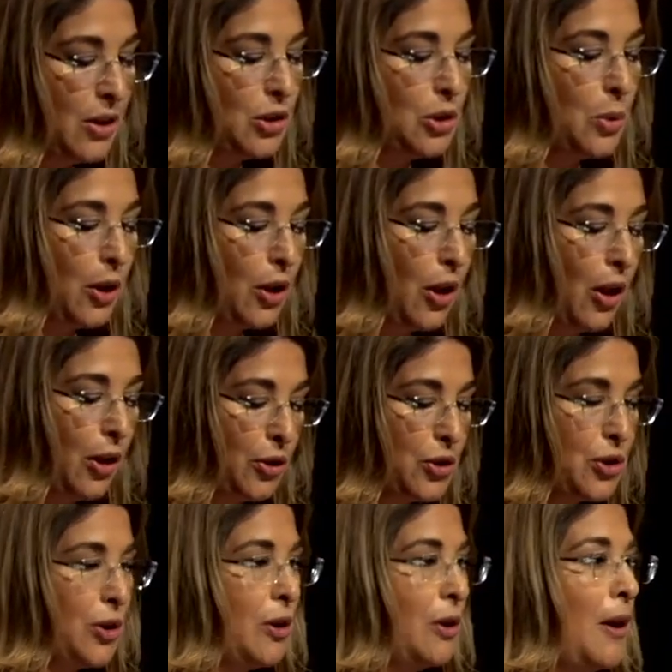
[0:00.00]
to a
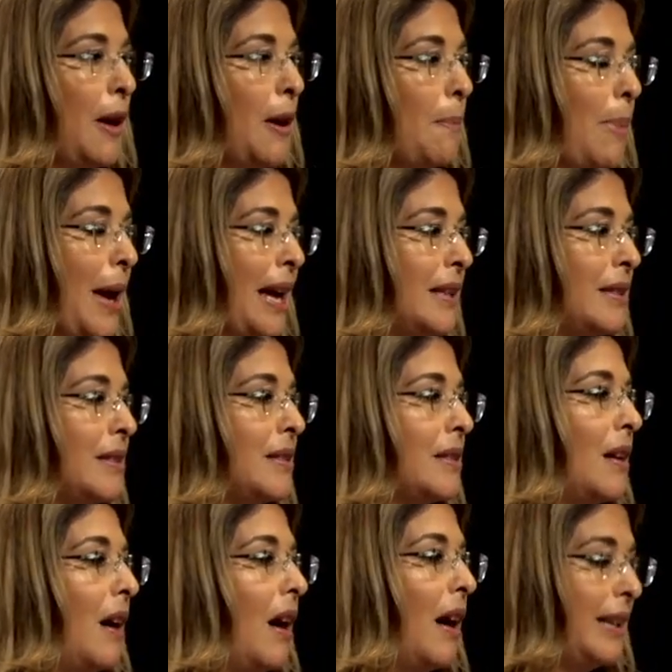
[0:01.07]
culture based
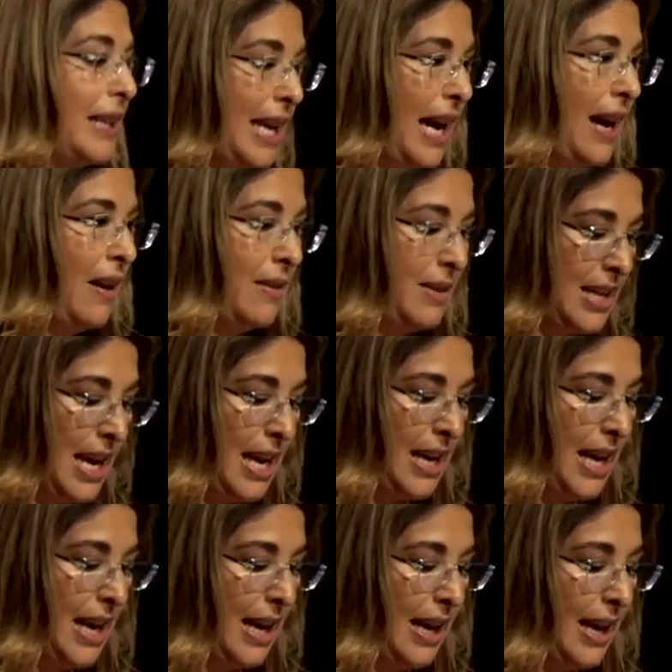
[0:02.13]
on
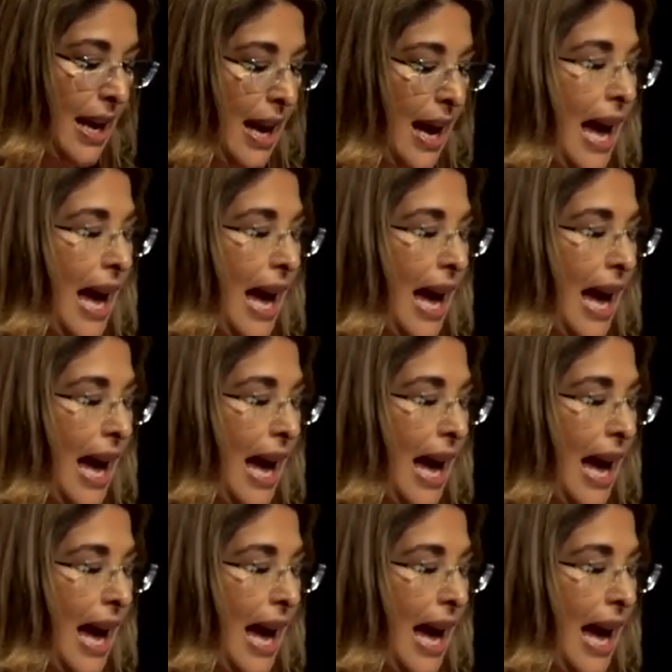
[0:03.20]
caretaking